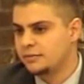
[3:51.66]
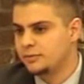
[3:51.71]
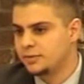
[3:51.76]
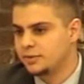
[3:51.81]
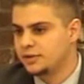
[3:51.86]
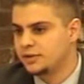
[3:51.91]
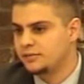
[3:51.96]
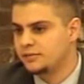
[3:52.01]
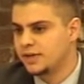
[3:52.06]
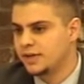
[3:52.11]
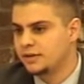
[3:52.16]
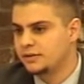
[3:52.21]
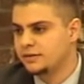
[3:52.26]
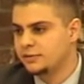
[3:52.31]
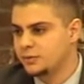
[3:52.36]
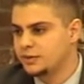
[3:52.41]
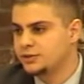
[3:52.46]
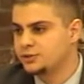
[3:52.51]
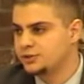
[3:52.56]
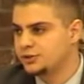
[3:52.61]
Mrs.
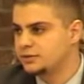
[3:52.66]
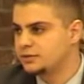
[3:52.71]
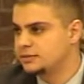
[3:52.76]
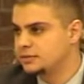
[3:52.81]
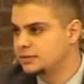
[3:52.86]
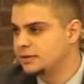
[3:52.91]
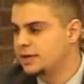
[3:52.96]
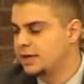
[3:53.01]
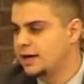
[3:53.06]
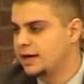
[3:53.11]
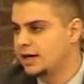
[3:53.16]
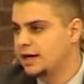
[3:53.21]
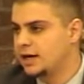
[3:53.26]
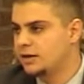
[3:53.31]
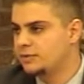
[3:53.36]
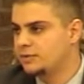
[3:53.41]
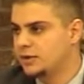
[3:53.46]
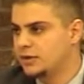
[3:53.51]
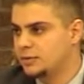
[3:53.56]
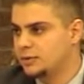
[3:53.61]
Freitas, you want to repeat the question?